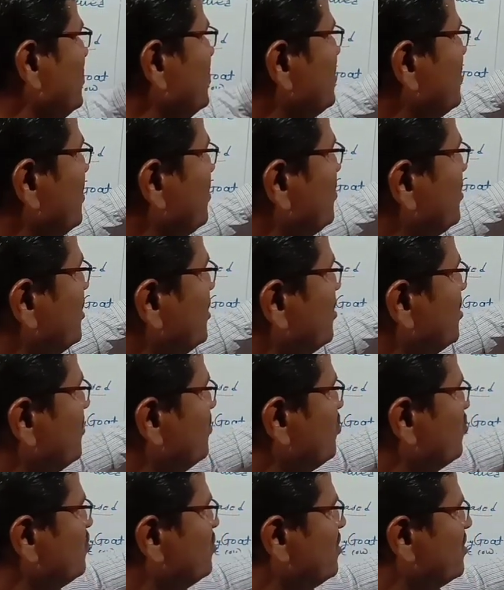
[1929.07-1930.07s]
beings are
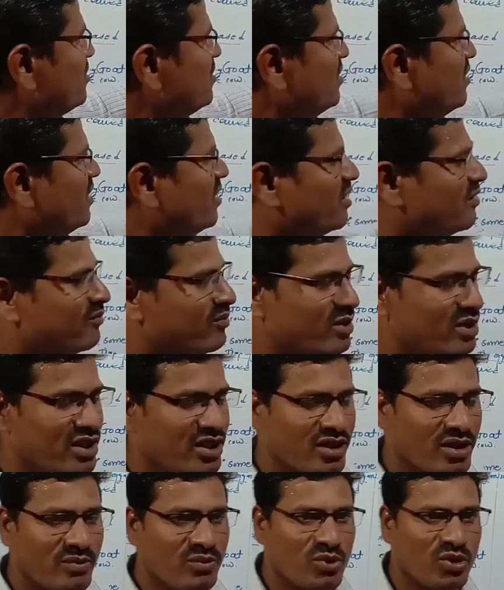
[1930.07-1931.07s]
decomposers. They are
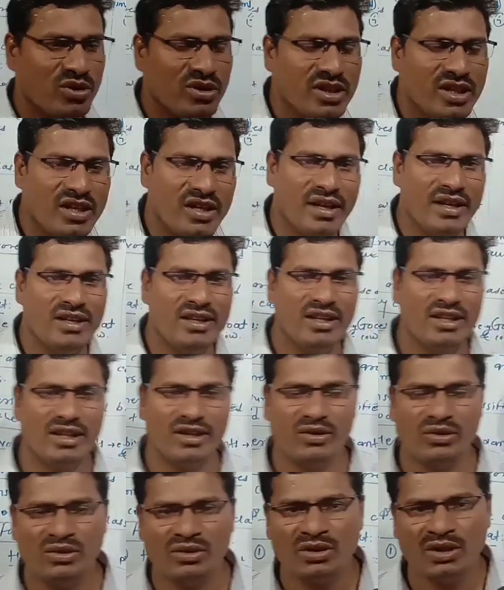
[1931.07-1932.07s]
feeding upon dead and
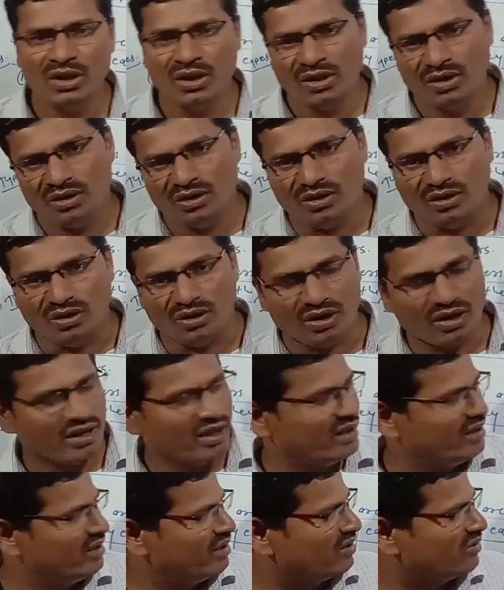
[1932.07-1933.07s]
decaying
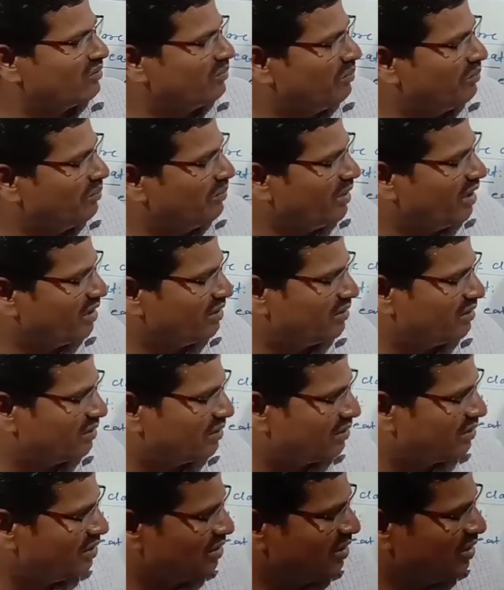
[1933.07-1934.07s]
organic matter.
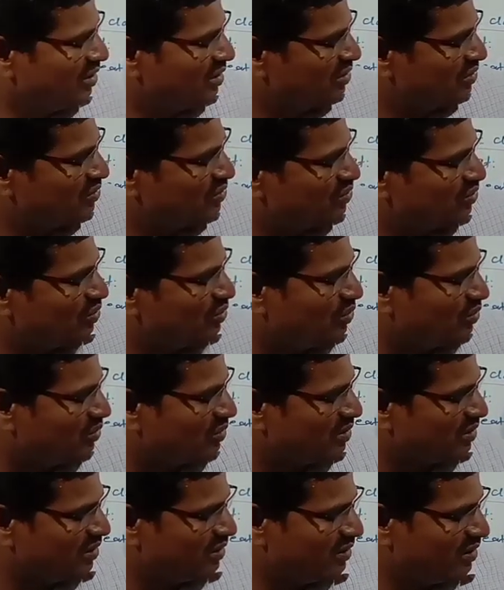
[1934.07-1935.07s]
So
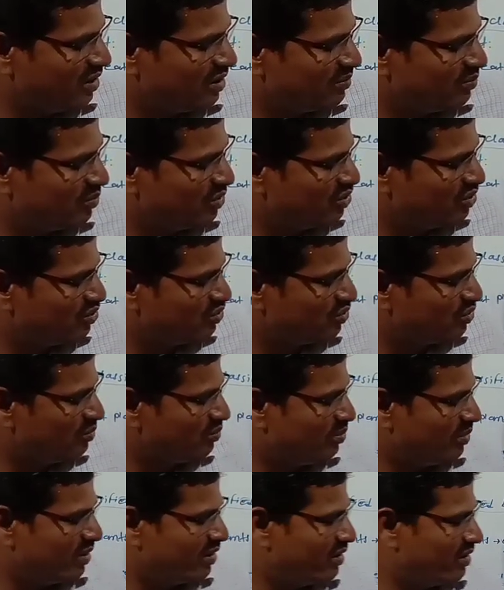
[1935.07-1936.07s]
in that
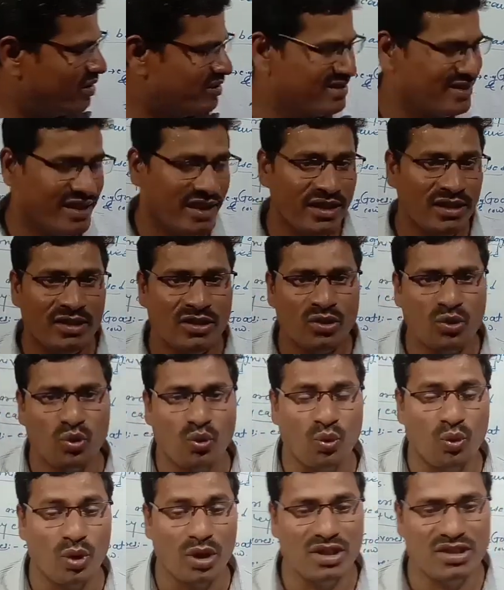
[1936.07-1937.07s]
mushroom, fungus, and
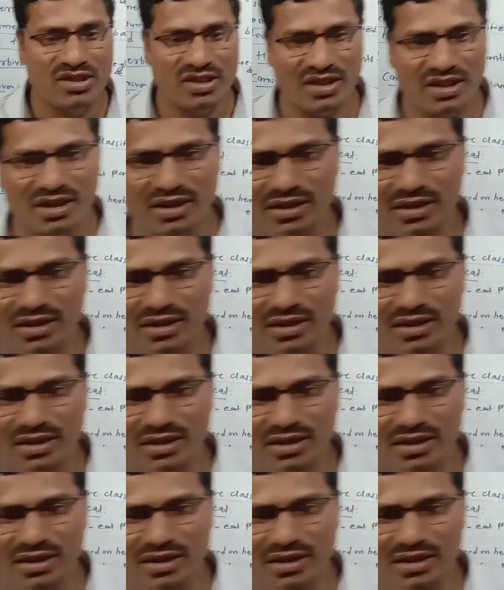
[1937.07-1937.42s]
vulture